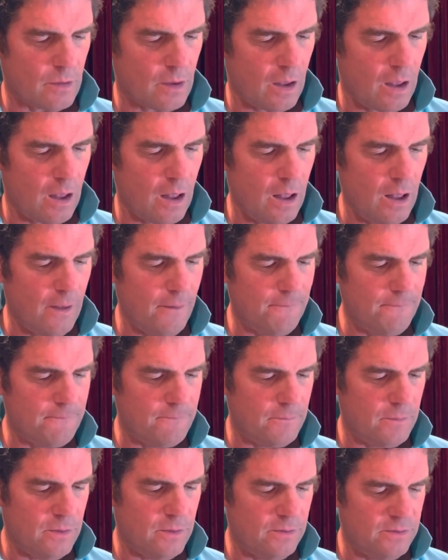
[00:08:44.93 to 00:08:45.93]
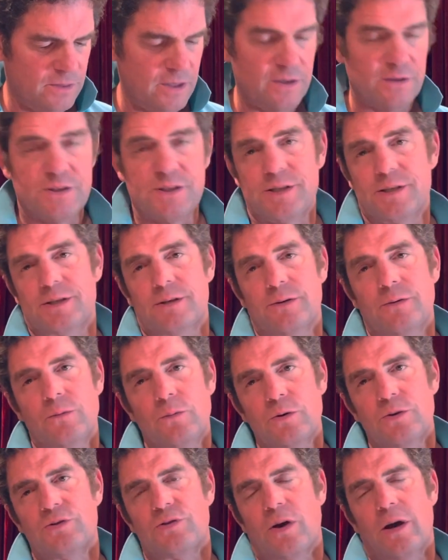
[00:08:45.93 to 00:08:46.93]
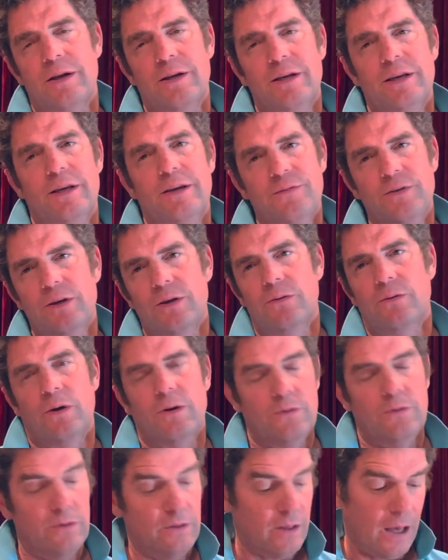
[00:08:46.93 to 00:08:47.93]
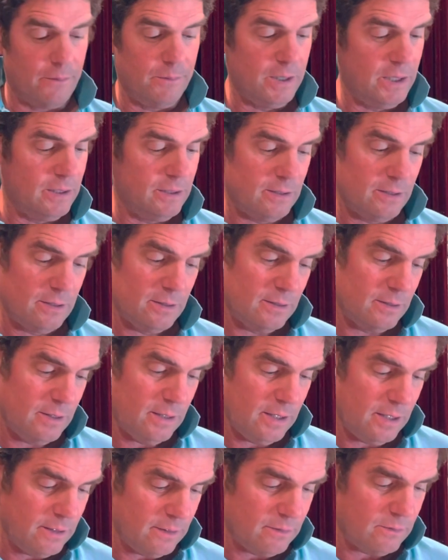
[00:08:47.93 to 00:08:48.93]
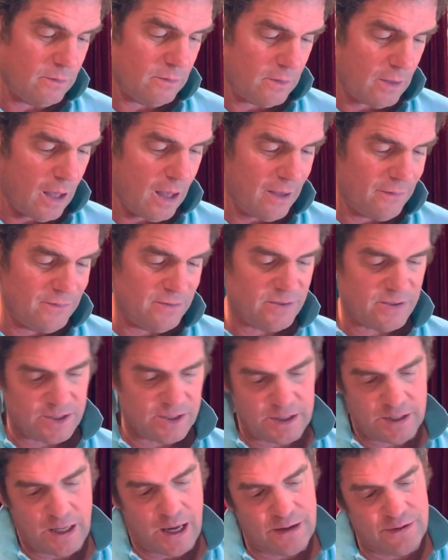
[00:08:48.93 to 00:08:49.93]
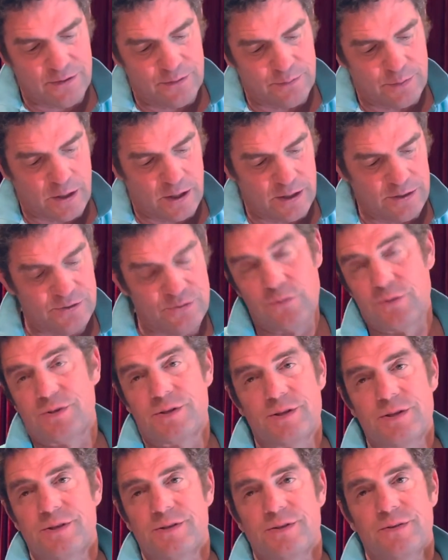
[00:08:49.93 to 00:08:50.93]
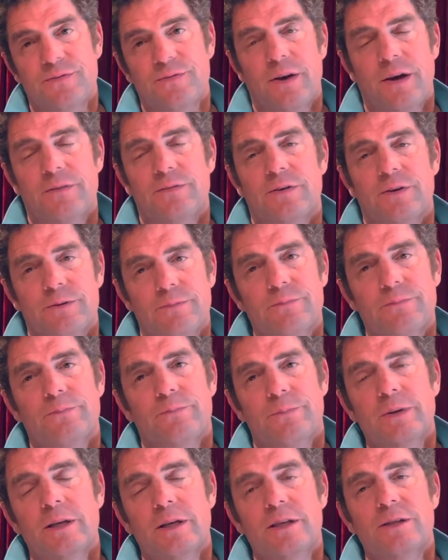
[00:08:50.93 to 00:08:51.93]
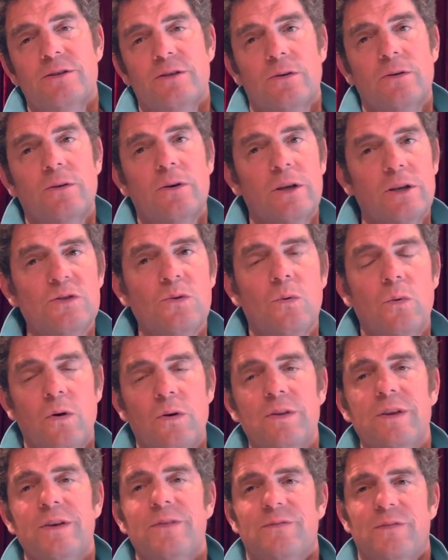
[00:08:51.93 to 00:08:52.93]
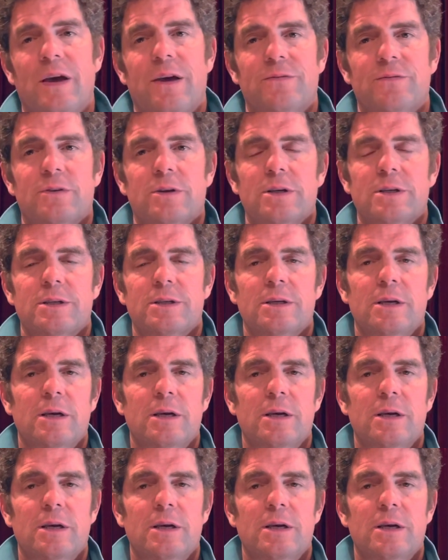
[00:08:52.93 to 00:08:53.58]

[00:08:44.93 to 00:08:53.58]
we're trying to give you, obviously Aidan O'Brien's horse is the favorite. He's a worthy favorite.